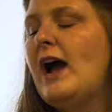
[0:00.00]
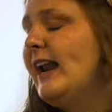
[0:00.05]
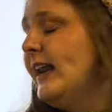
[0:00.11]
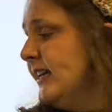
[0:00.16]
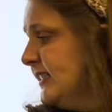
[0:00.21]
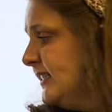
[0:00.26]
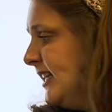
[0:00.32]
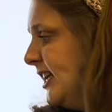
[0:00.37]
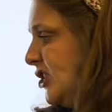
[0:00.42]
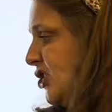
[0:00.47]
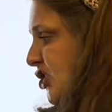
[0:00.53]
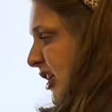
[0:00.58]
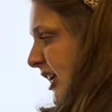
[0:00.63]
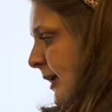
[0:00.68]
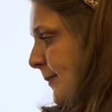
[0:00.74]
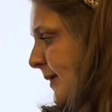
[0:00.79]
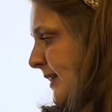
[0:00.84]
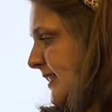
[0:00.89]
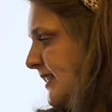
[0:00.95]
is the
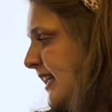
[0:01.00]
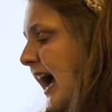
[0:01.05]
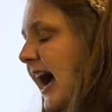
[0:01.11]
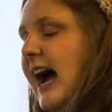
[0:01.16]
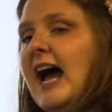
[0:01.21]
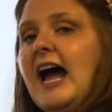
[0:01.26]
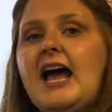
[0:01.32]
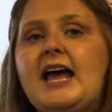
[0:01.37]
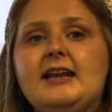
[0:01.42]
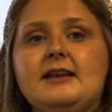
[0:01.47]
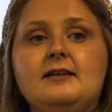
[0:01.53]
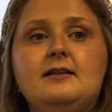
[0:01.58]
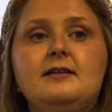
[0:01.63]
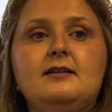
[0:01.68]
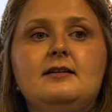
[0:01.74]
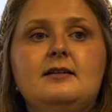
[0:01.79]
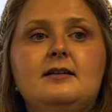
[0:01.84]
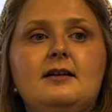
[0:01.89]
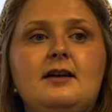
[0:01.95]
G beside?
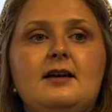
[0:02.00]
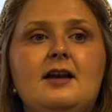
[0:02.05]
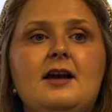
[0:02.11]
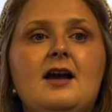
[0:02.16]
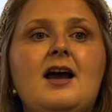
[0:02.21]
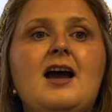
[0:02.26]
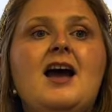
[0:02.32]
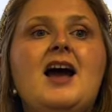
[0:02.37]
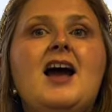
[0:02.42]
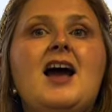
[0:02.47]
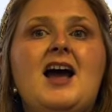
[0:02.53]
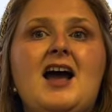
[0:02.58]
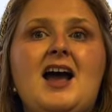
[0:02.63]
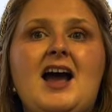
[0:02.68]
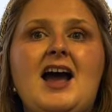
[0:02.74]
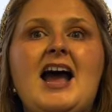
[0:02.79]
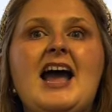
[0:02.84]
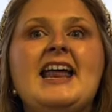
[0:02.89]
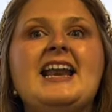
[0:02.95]
An
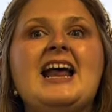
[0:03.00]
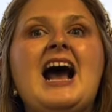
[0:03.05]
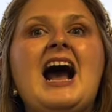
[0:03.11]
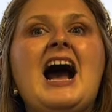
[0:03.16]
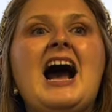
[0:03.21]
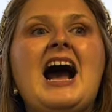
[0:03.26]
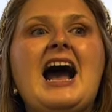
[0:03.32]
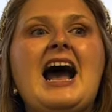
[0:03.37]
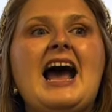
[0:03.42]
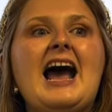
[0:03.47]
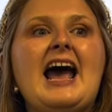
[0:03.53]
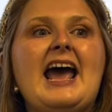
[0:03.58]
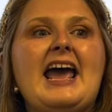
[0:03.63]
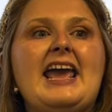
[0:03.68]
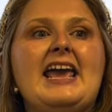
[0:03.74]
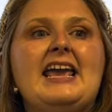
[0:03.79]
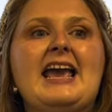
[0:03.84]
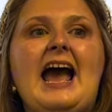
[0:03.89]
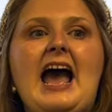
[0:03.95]

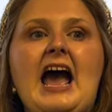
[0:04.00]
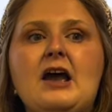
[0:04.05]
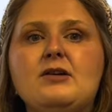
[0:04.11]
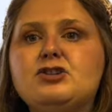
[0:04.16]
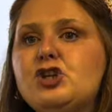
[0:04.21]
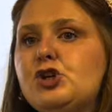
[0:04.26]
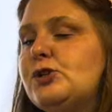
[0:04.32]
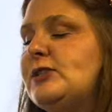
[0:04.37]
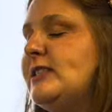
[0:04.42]
I. I have 2